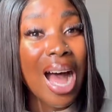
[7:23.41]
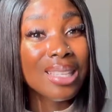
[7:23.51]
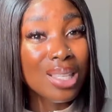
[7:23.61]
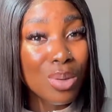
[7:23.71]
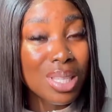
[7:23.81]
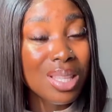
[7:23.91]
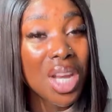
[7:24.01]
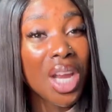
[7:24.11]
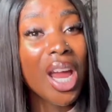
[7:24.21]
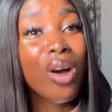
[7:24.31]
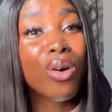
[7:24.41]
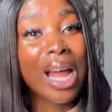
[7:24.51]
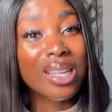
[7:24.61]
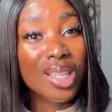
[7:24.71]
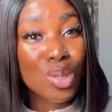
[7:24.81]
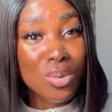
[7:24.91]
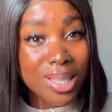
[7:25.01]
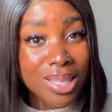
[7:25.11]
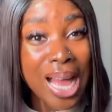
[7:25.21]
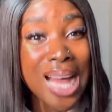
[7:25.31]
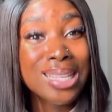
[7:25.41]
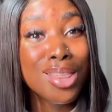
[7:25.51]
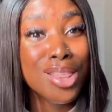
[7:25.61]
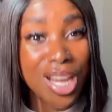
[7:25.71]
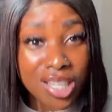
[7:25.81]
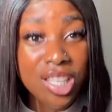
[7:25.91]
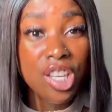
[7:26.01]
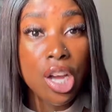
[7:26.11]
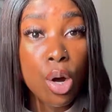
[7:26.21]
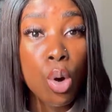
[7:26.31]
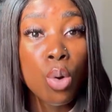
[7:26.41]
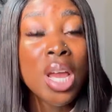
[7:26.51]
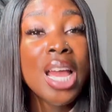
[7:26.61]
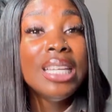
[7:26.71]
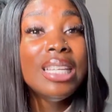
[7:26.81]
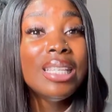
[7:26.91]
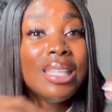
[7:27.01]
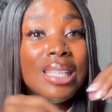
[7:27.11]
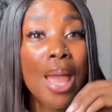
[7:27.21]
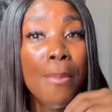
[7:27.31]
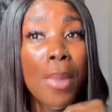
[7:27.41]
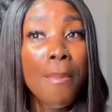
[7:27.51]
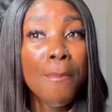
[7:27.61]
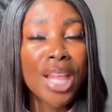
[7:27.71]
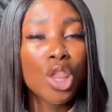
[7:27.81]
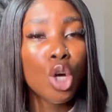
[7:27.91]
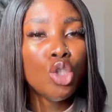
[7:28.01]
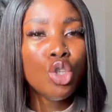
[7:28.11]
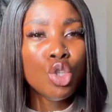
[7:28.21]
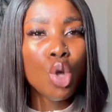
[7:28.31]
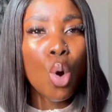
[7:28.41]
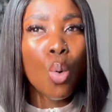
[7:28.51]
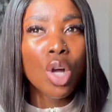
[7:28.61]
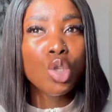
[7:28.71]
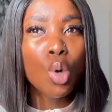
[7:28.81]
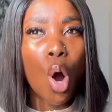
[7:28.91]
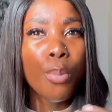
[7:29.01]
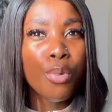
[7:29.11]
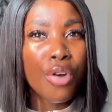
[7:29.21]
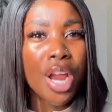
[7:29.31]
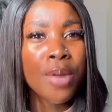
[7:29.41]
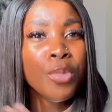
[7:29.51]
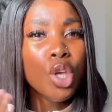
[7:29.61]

As a 23-year-old, as a 26, as a 30-year-old, the same method. You don't want to upgrade.